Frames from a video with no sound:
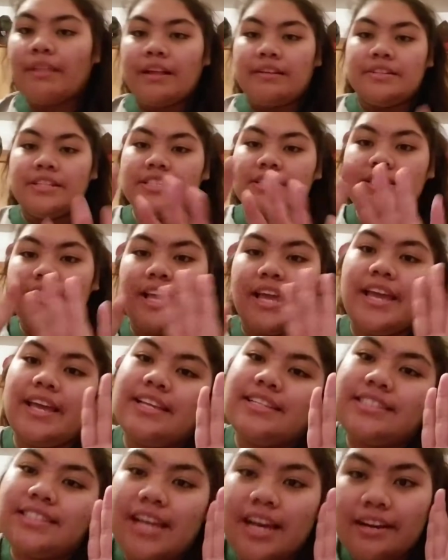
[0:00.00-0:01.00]
This
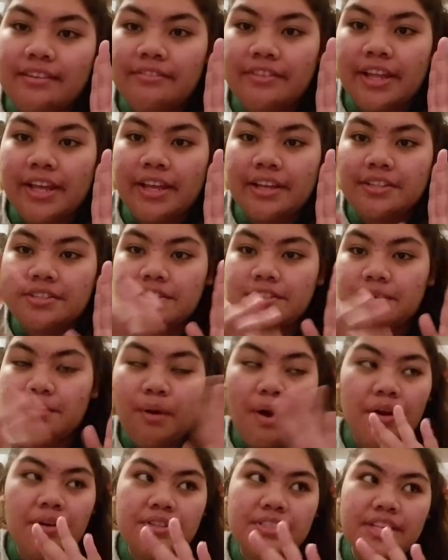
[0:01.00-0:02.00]
day is kind of, like,
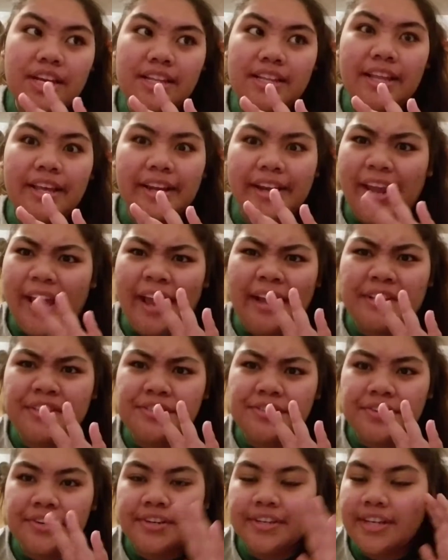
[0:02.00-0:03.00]
tomorrow is kind of, like, an
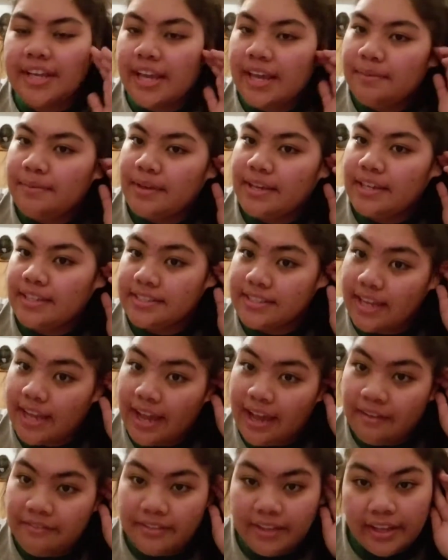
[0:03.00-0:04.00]
extra day because I
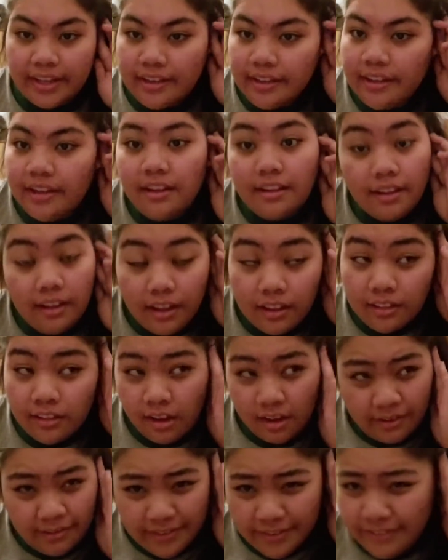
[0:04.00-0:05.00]
have, like, a
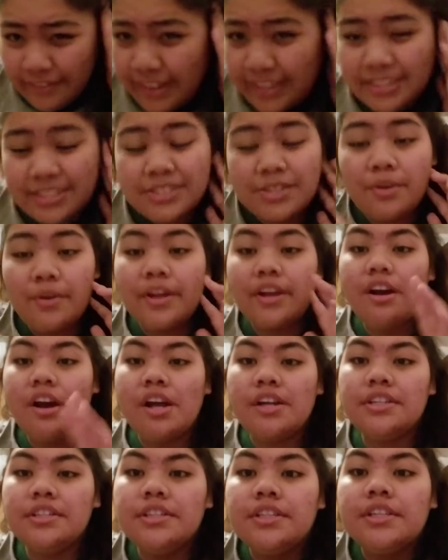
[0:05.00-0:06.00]
lot of events going
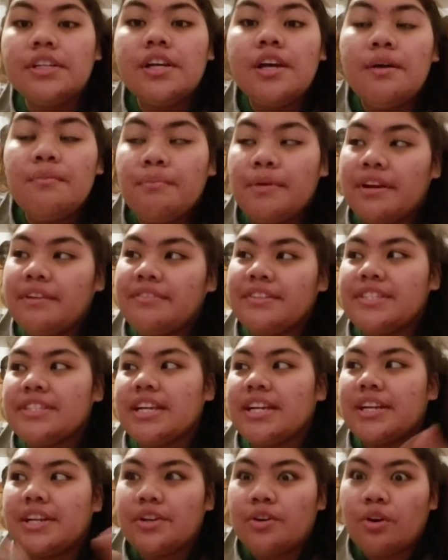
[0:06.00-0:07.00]
on. But if it's,
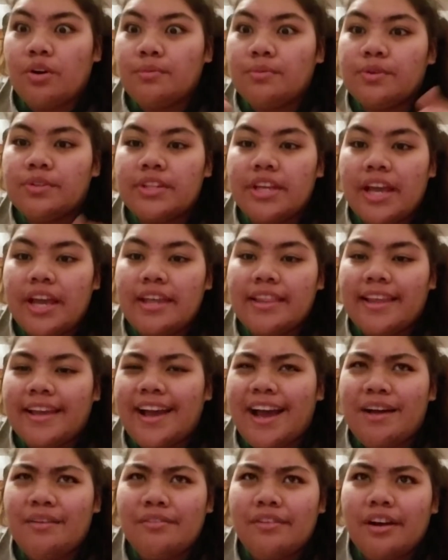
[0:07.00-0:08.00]
like, a normal day, like,
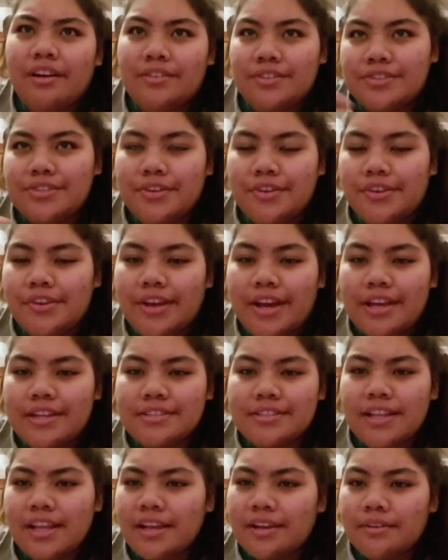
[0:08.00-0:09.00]
I'll show you
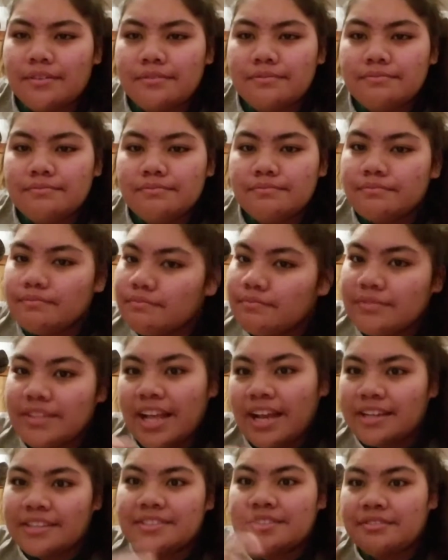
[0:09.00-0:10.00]
guys, like,
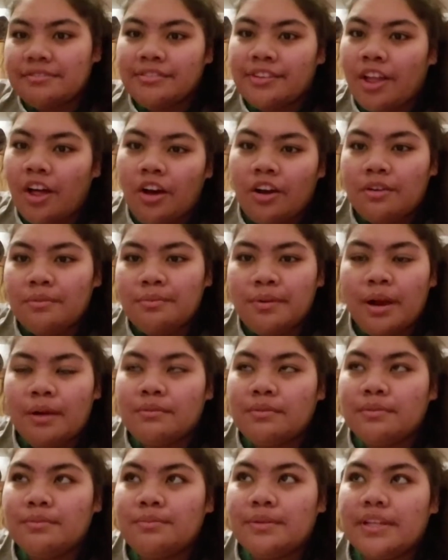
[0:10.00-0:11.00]
next vlog
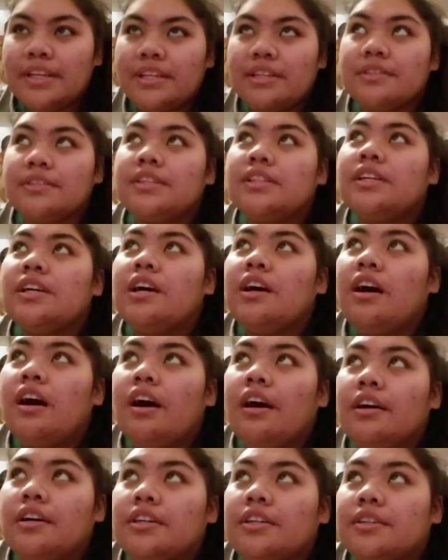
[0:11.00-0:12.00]
probably,
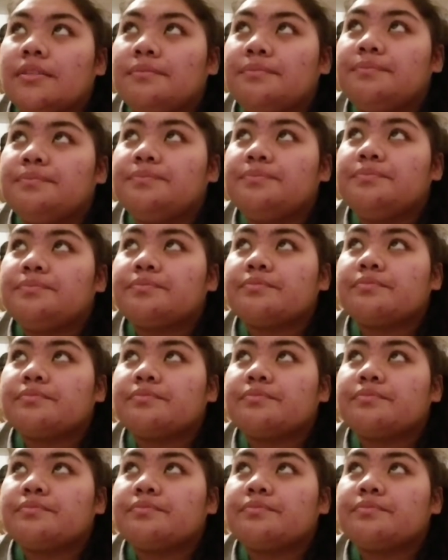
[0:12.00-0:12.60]
or